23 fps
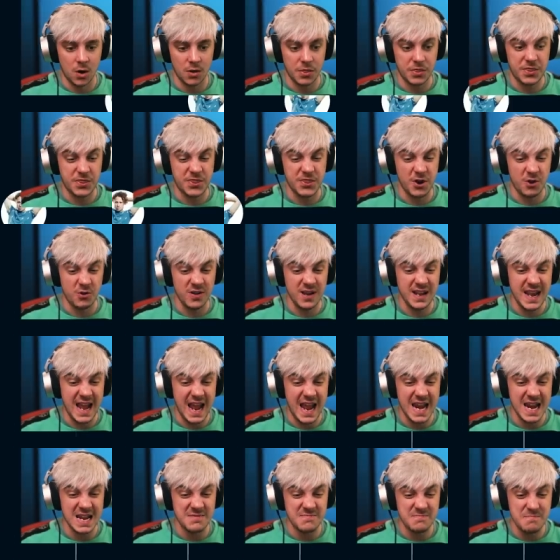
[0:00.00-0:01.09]

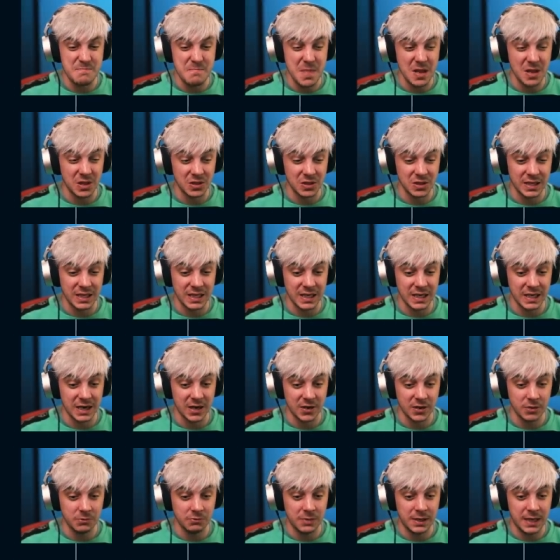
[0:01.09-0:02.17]
38 million,
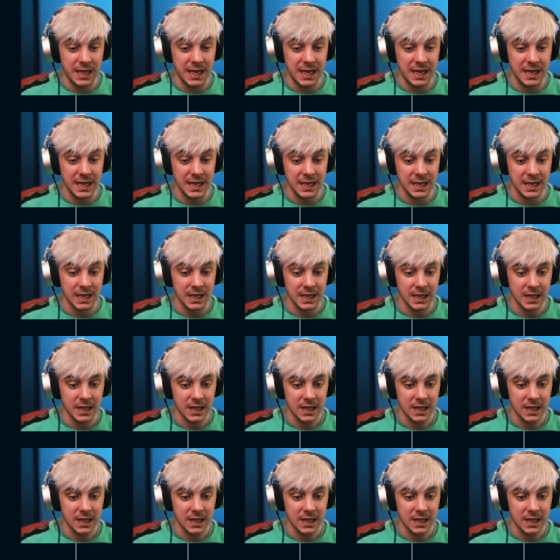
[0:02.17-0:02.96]
are you kidding?